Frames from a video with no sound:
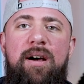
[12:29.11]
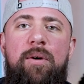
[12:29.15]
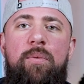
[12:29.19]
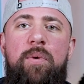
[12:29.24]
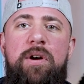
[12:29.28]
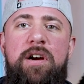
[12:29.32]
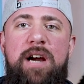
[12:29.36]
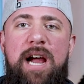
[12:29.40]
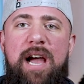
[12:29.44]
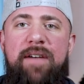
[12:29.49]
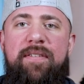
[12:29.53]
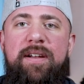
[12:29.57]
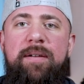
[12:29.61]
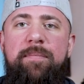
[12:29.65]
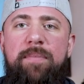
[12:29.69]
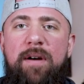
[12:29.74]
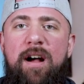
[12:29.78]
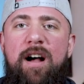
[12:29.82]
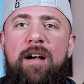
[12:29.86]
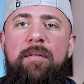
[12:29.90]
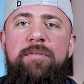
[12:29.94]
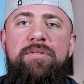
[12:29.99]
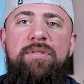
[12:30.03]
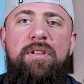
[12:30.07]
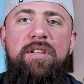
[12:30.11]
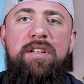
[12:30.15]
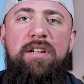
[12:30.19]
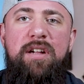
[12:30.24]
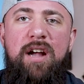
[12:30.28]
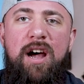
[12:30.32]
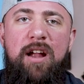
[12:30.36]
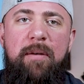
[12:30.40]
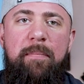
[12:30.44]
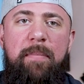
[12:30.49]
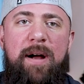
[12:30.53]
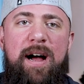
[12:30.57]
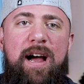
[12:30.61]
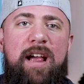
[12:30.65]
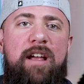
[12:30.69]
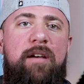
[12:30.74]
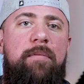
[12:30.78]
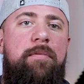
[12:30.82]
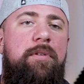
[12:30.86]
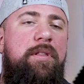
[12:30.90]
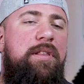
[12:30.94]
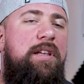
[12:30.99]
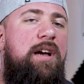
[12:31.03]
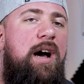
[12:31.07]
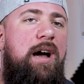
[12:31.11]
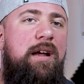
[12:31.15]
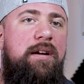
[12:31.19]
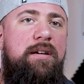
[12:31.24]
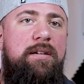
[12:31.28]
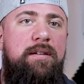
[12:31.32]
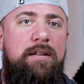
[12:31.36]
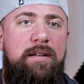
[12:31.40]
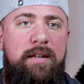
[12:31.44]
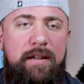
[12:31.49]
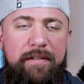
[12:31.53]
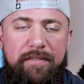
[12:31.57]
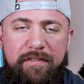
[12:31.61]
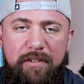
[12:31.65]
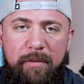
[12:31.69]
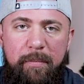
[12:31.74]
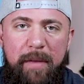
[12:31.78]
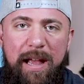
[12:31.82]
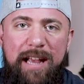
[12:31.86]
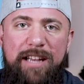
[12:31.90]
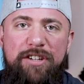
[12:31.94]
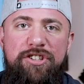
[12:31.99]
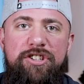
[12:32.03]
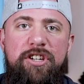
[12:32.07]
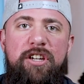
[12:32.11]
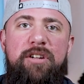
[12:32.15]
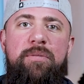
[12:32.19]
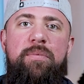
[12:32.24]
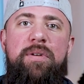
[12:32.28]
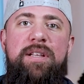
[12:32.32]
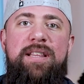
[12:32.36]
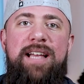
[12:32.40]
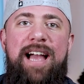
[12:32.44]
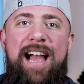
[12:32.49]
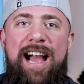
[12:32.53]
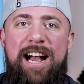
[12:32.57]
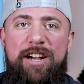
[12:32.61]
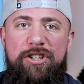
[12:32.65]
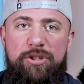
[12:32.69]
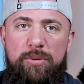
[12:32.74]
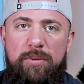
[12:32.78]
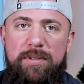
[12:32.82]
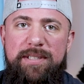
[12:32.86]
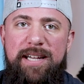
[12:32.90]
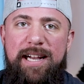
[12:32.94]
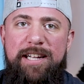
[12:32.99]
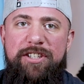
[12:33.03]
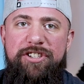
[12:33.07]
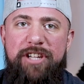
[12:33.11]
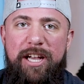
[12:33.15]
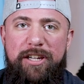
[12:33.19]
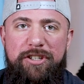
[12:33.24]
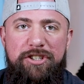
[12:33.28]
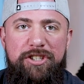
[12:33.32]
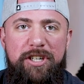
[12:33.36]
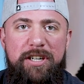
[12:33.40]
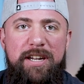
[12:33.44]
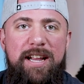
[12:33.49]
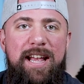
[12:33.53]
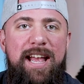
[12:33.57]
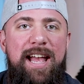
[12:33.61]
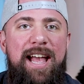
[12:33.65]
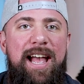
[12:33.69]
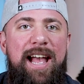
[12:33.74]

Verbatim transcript: we're having problems with the gut biome, with gut inflammation, with actual digestion,